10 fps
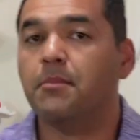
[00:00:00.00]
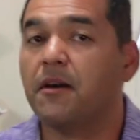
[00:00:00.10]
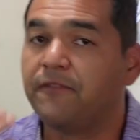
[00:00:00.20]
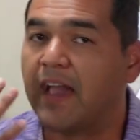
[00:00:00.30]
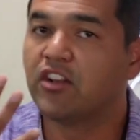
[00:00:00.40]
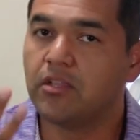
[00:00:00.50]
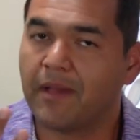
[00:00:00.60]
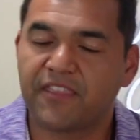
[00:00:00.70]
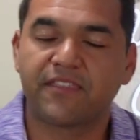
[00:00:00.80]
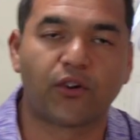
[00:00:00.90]
And my final,
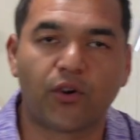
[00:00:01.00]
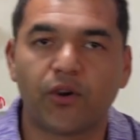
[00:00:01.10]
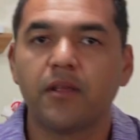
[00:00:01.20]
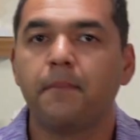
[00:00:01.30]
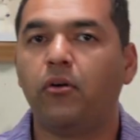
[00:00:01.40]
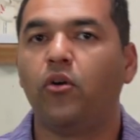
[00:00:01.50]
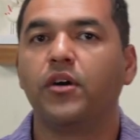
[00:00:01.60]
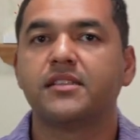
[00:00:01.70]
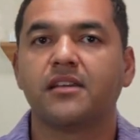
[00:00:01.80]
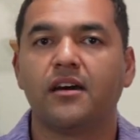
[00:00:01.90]
my third
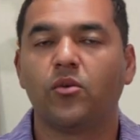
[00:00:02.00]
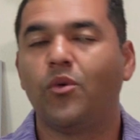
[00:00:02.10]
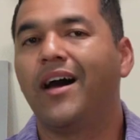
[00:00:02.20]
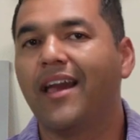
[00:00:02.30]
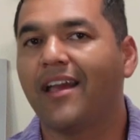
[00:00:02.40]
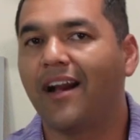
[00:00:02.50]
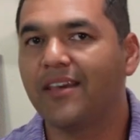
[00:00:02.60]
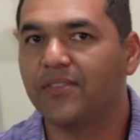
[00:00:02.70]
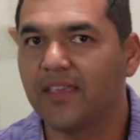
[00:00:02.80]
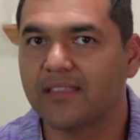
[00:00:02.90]
point on why I
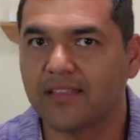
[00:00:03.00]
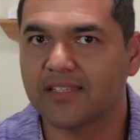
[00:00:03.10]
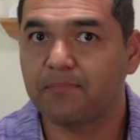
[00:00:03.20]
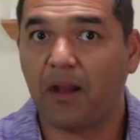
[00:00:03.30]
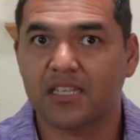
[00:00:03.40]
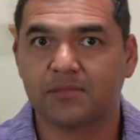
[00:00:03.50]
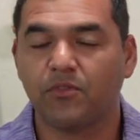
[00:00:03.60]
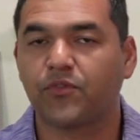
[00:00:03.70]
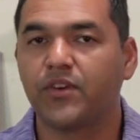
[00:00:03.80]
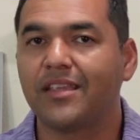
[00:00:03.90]
think that it's
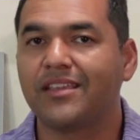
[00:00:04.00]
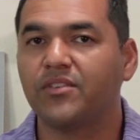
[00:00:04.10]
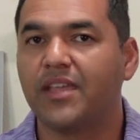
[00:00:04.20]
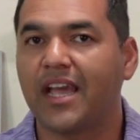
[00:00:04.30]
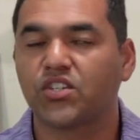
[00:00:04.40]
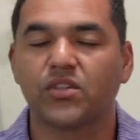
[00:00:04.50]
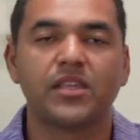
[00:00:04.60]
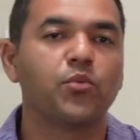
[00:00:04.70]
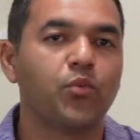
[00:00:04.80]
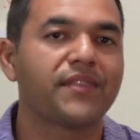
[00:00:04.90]
possible for you to heal
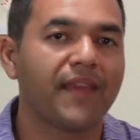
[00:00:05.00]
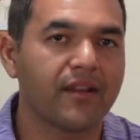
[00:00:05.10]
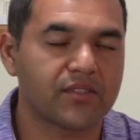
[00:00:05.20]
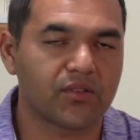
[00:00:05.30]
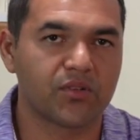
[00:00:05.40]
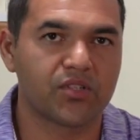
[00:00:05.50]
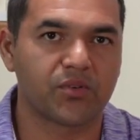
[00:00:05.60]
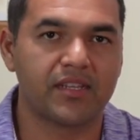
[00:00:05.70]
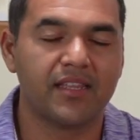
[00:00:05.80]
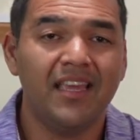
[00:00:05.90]
naturally without
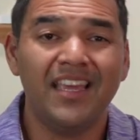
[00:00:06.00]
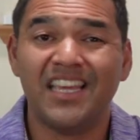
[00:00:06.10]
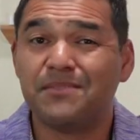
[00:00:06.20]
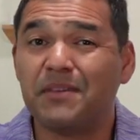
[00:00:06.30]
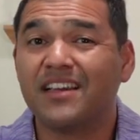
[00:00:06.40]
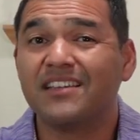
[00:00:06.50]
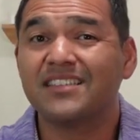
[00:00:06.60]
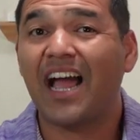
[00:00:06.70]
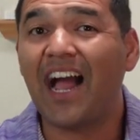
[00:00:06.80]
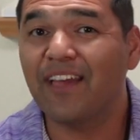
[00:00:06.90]
surgery is
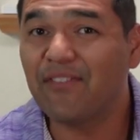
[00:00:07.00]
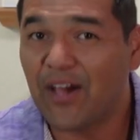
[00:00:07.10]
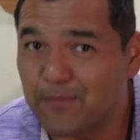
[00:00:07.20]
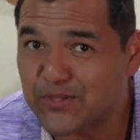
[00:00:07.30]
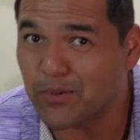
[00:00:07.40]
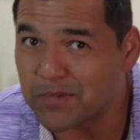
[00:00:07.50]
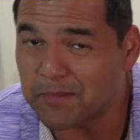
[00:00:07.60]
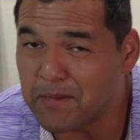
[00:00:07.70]
because I've helped so many